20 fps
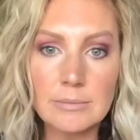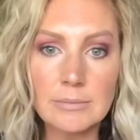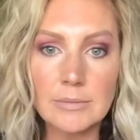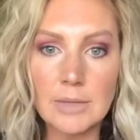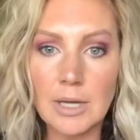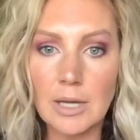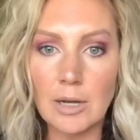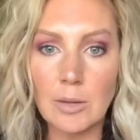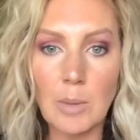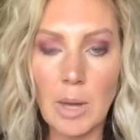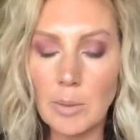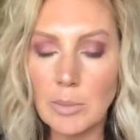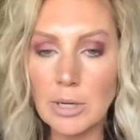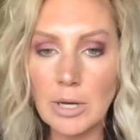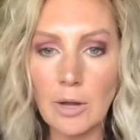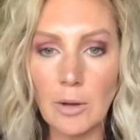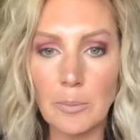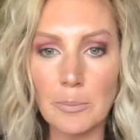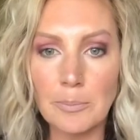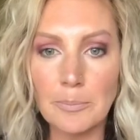and I'm happy to
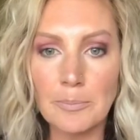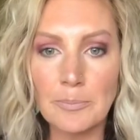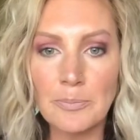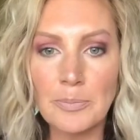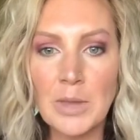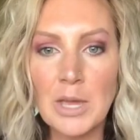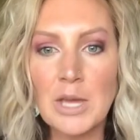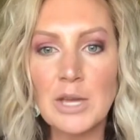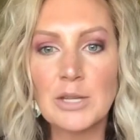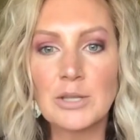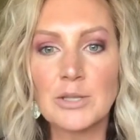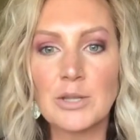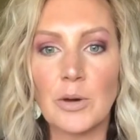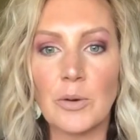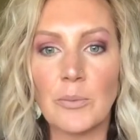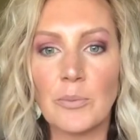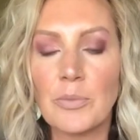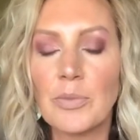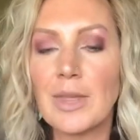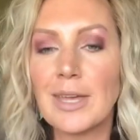help. So
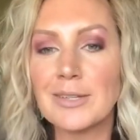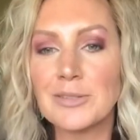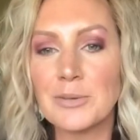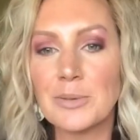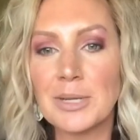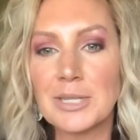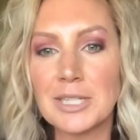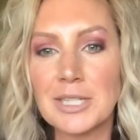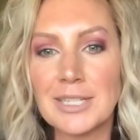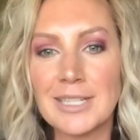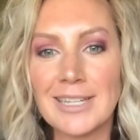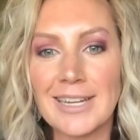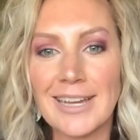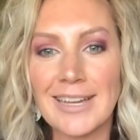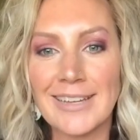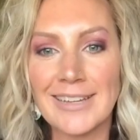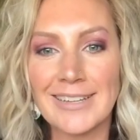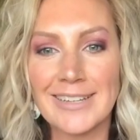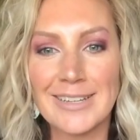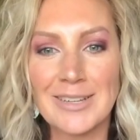thanks for watching today.
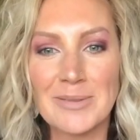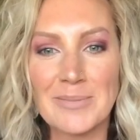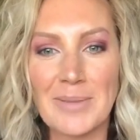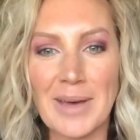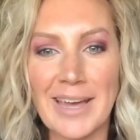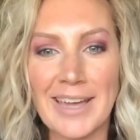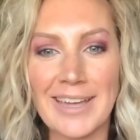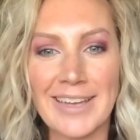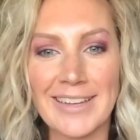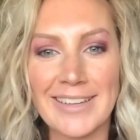Bye.